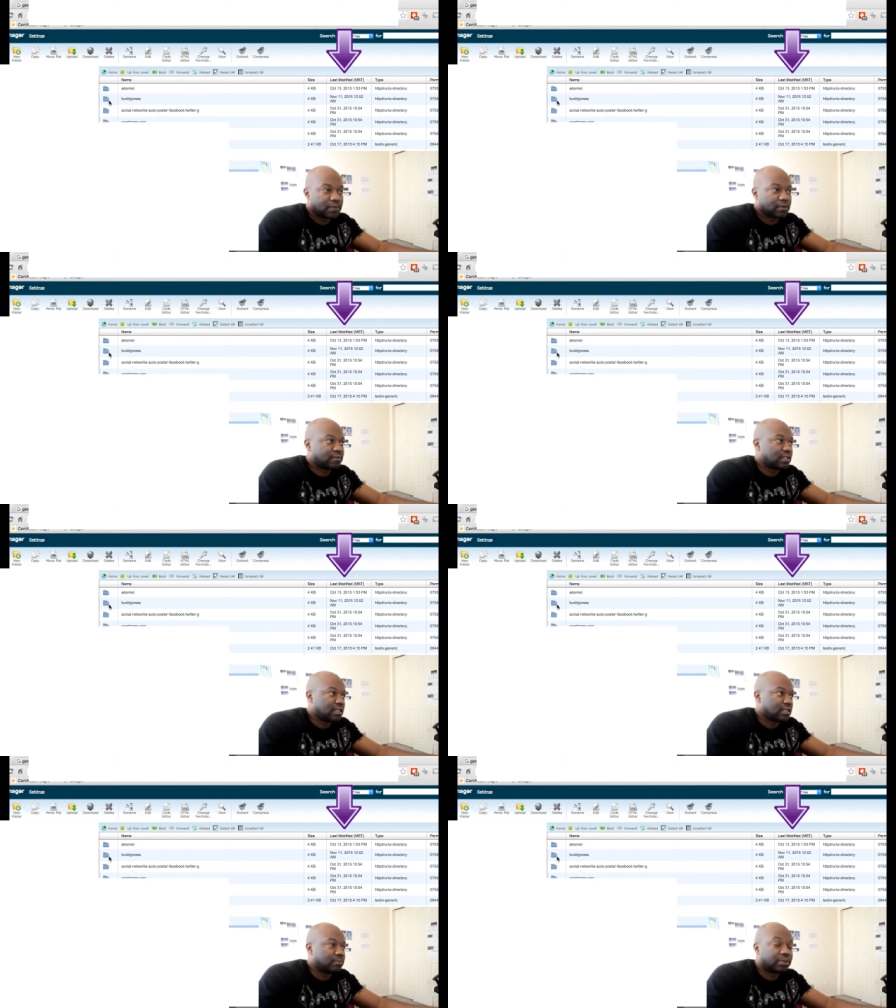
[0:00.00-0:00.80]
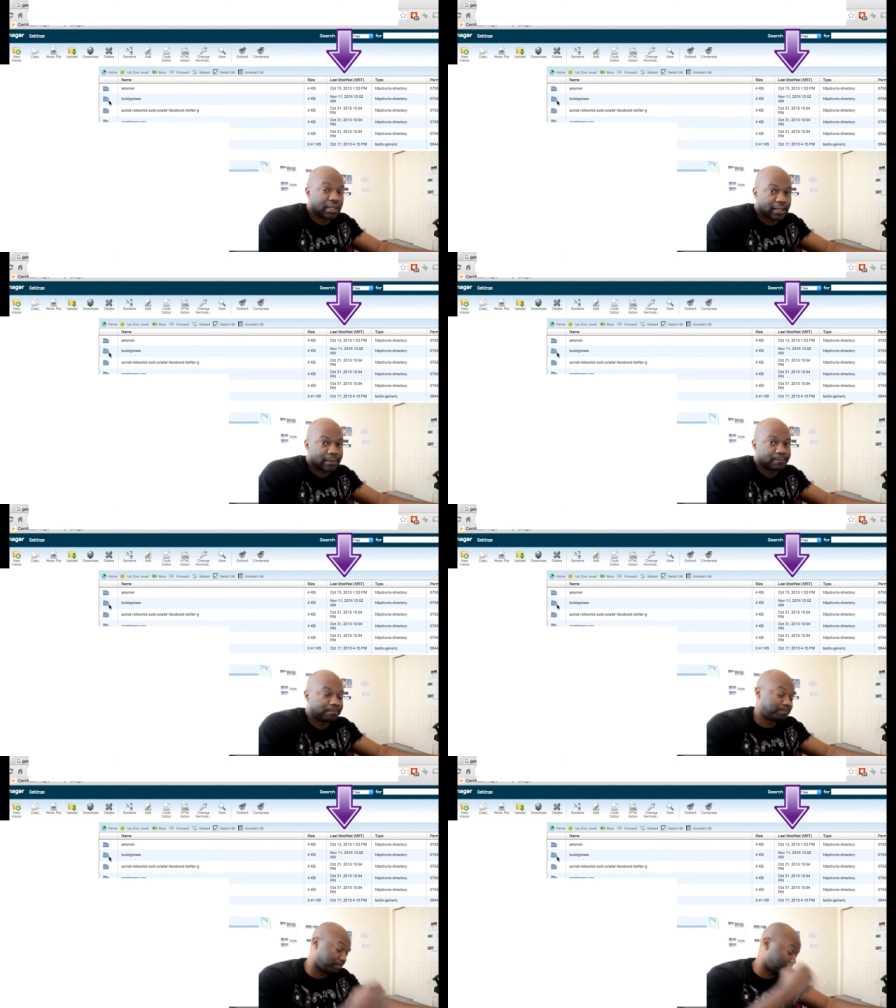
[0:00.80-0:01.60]
of the plugin.
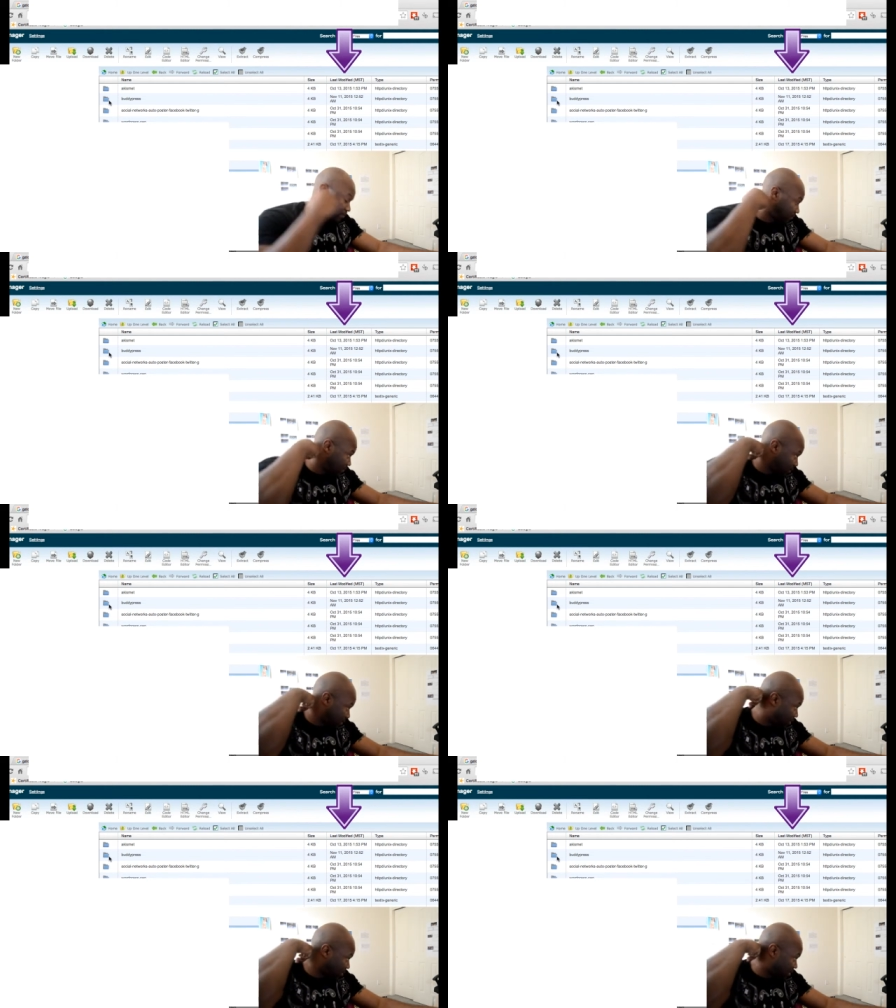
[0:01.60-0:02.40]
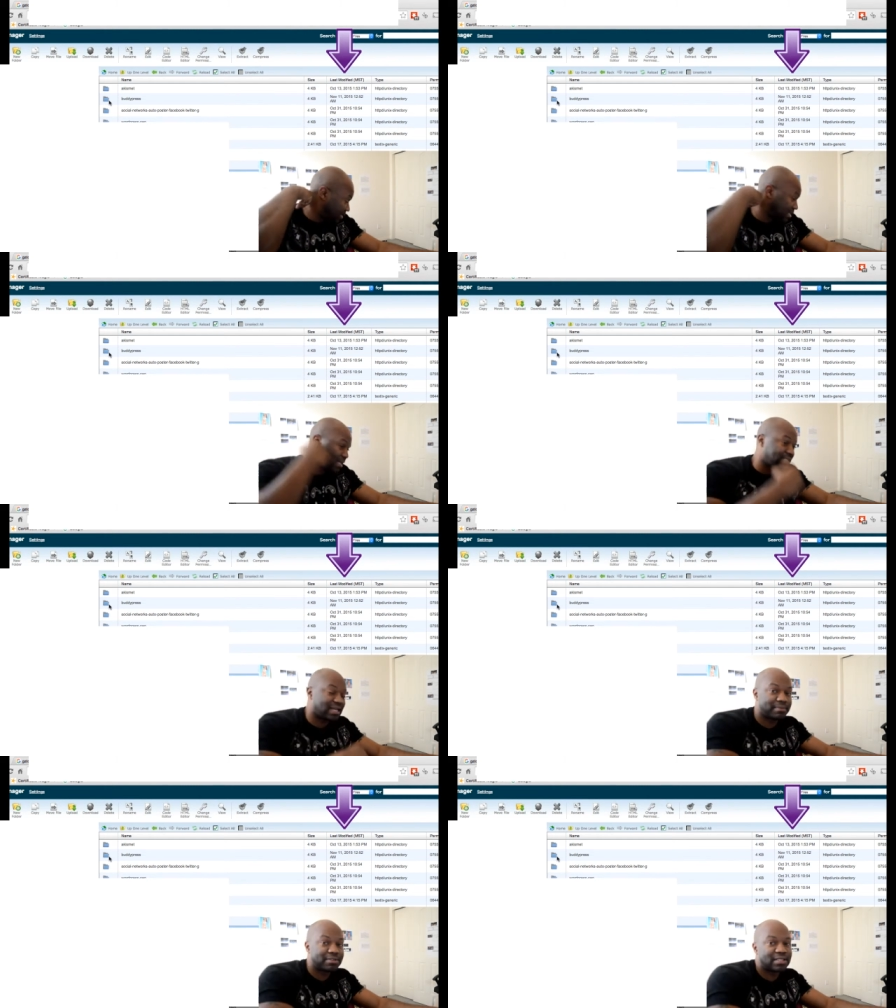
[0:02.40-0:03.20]
So the date
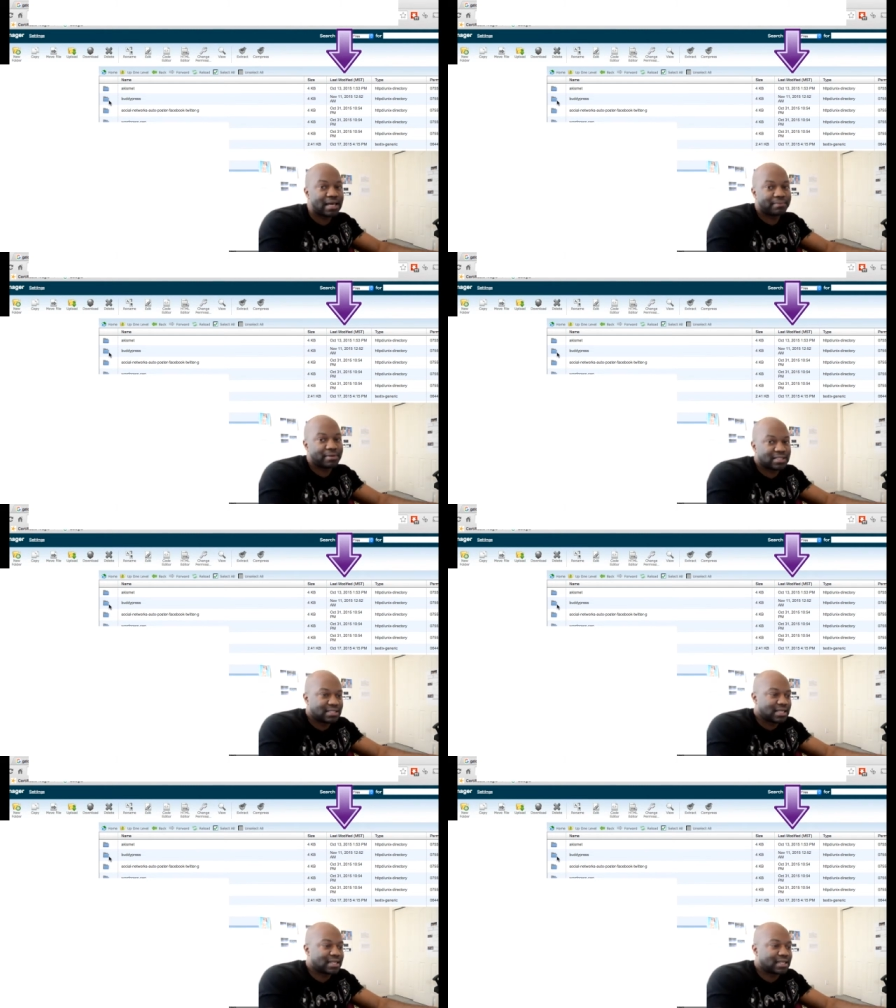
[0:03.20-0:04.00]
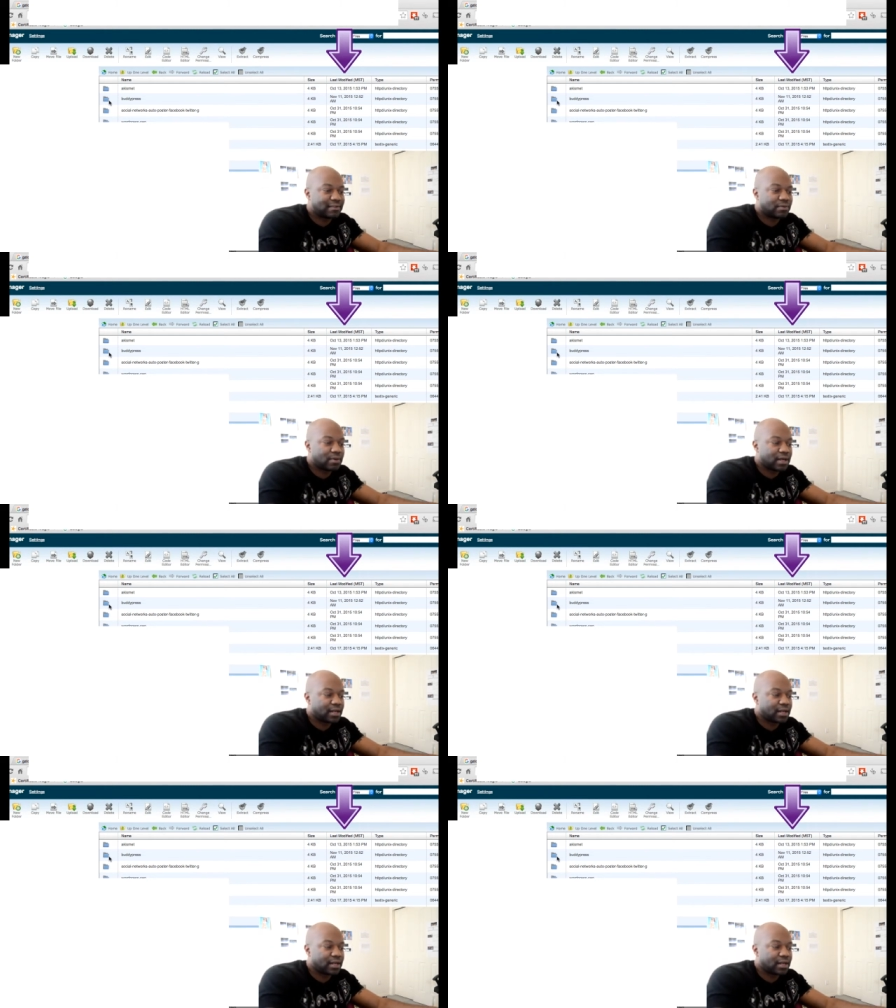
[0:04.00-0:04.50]
timestamp is a dead giveaway.